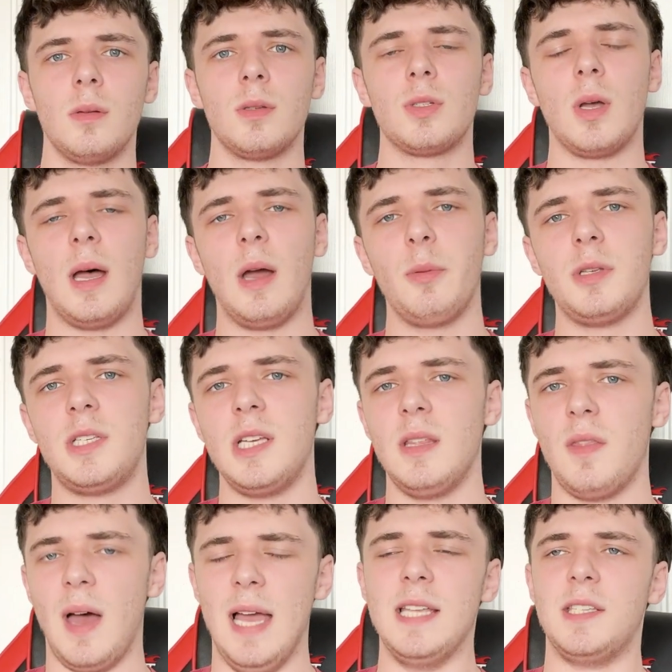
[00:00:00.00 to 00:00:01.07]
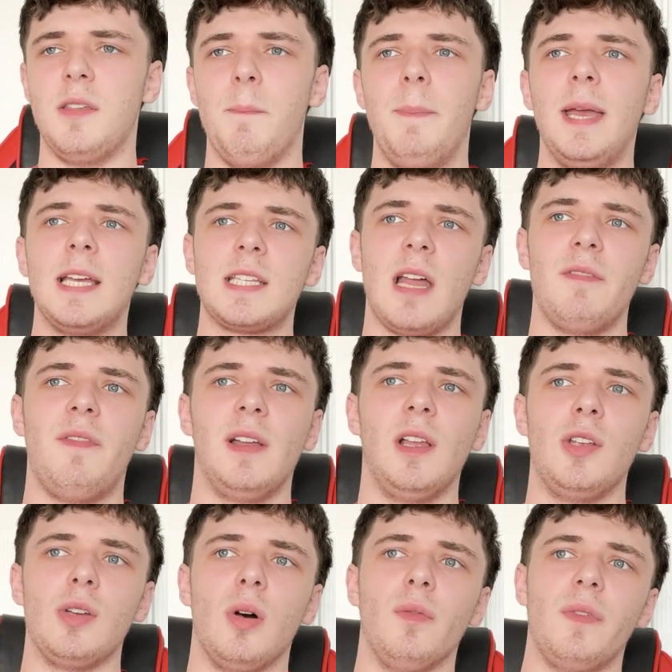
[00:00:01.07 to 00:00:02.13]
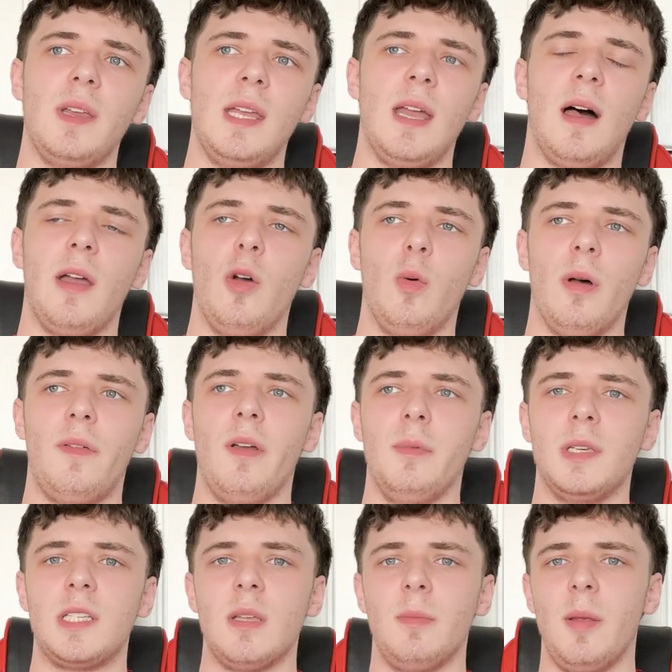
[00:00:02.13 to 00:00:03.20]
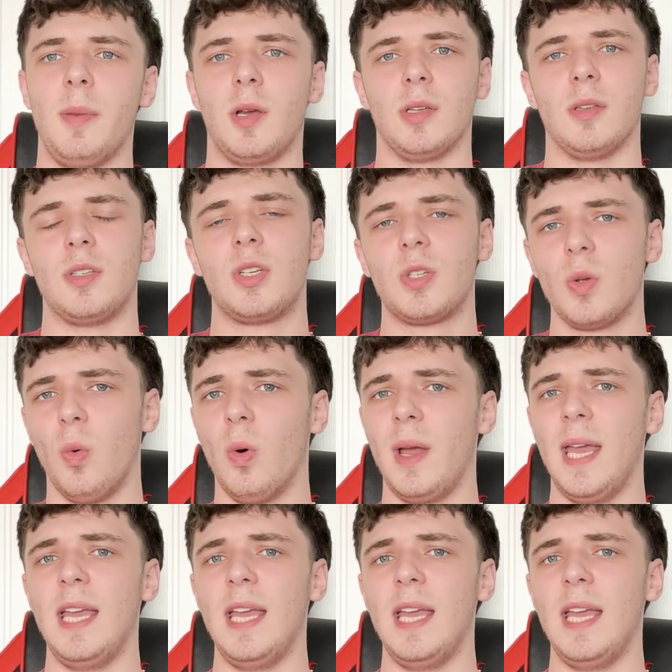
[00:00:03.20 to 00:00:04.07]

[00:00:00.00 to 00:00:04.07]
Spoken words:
So I would say that is the biggest advantage of AI OFM, is simply because it's so,